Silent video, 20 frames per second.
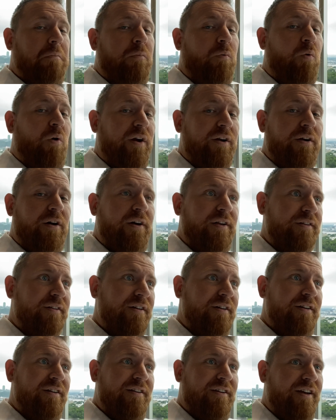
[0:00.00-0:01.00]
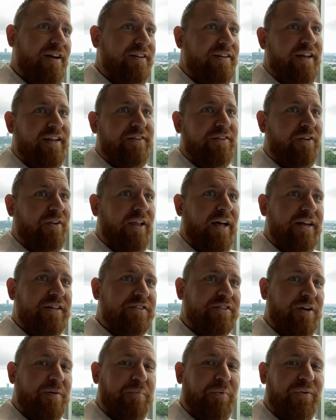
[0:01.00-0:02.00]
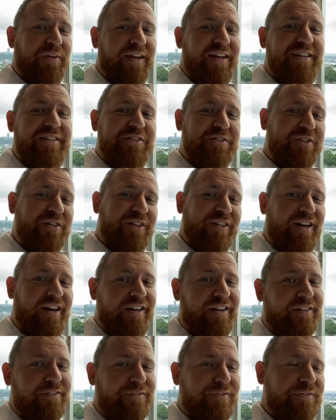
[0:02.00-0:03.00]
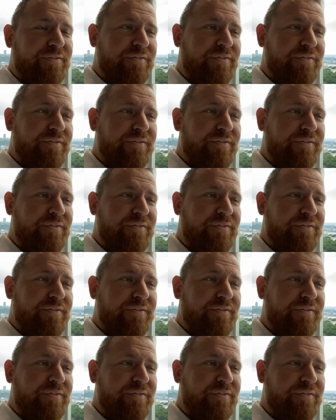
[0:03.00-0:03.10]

Why not? And then the last couple days you can kind of